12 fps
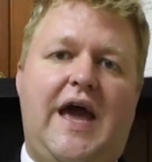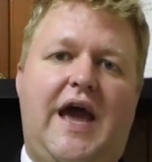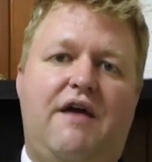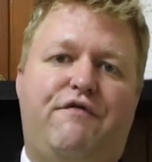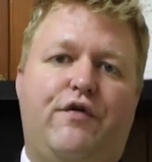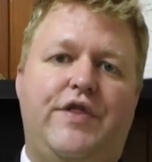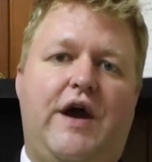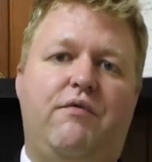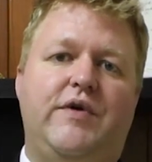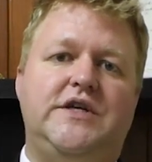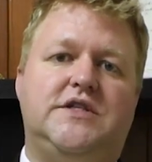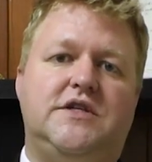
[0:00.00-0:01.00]
and for
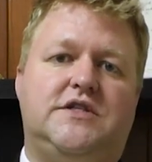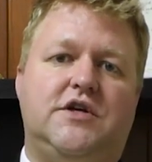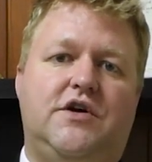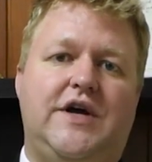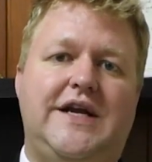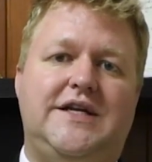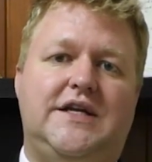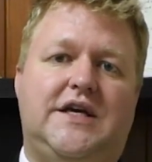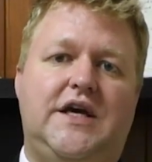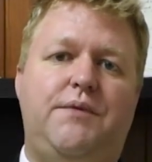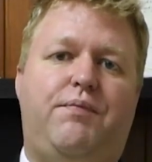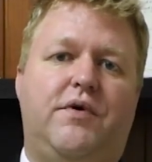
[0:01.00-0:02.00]
that reason, it's a good idea to
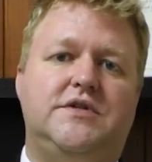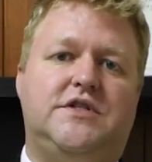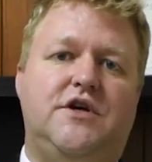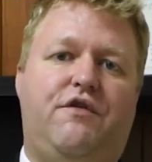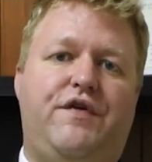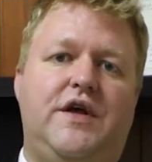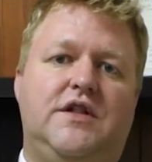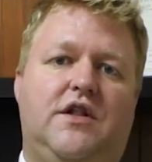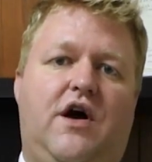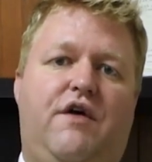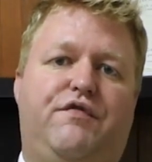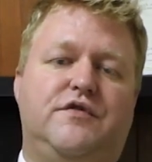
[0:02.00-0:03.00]
keep oneself in
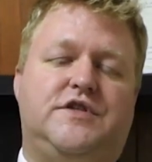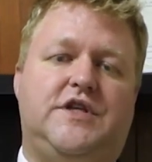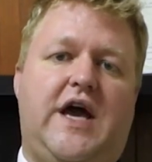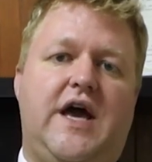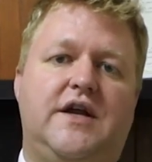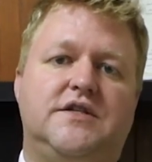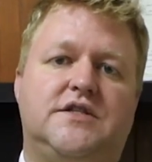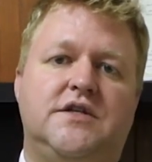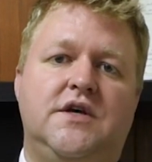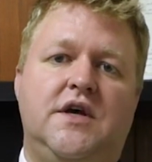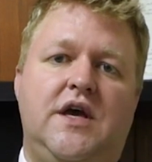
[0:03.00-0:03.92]
lawful status